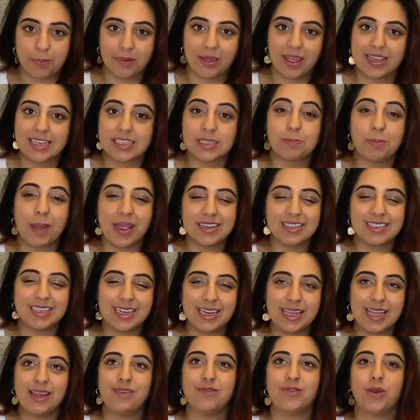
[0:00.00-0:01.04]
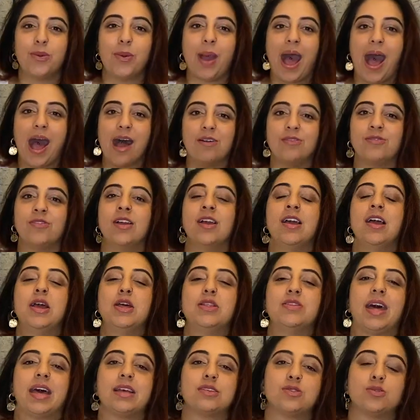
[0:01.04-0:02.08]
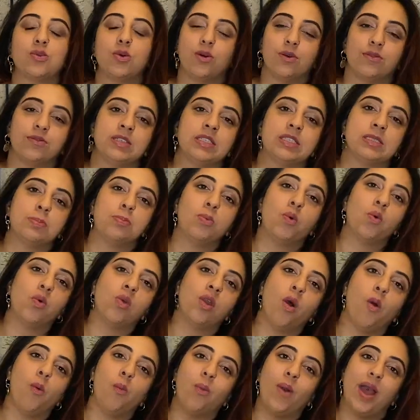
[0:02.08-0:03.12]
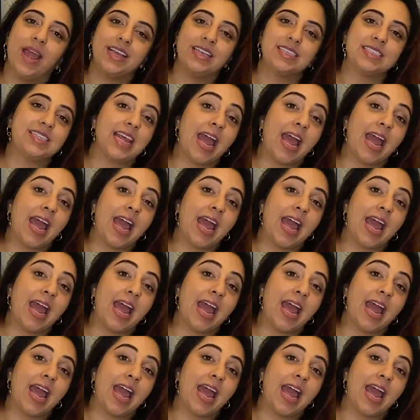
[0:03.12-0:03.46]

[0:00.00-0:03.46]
especially if you have that sort of smaller waist